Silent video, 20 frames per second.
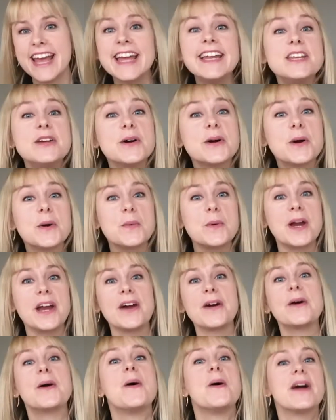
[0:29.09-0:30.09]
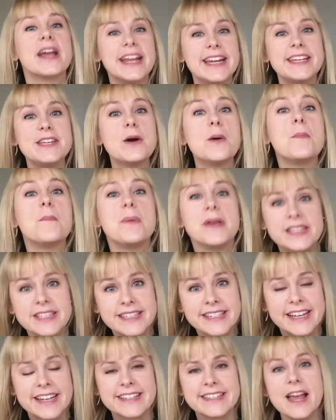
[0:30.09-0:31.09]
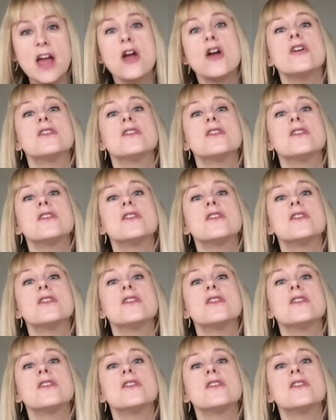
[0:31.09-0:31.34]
in your career or in your business.